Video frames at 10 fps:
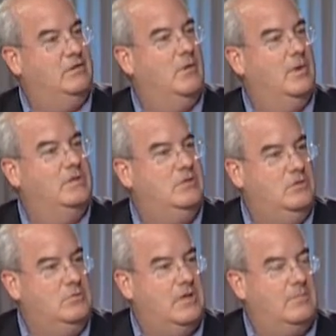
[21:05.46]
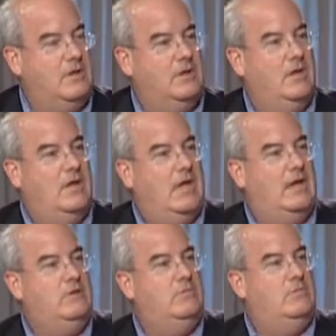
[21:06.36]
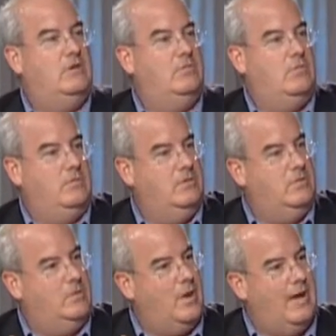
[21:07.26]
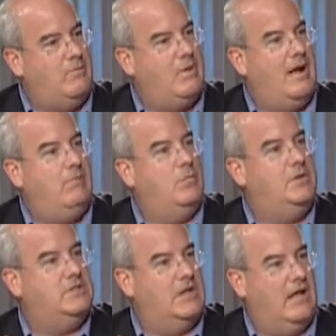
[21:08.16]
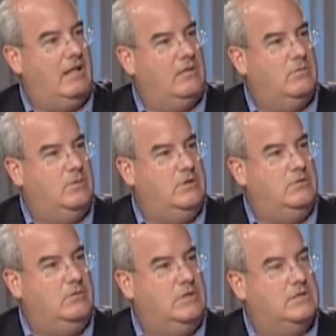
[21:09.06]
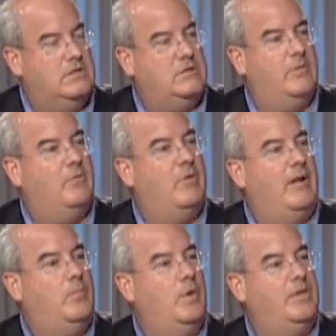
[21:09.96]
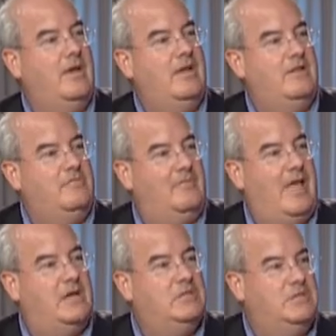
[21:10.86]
going to do something. And you, you, you, you have a problem with scale when you do these things. You have a problem with flashes